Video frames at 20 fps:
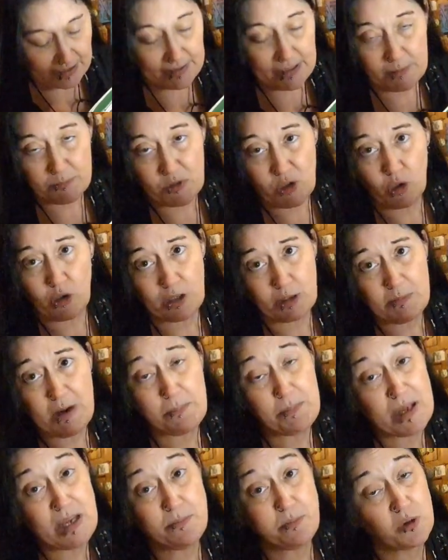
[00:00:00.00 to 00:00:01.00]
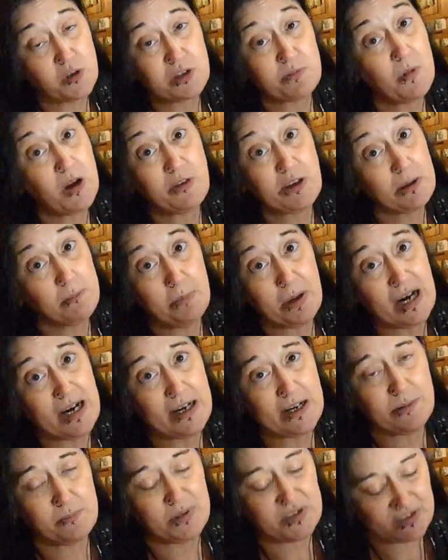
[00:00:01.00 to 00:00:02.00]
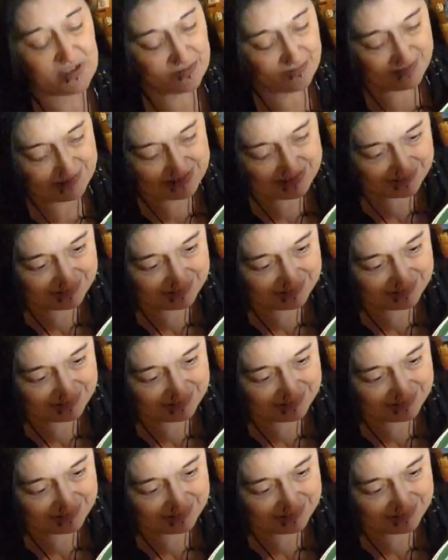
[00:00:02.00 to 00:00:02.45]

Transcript: And I'm talking about people smoking pipes.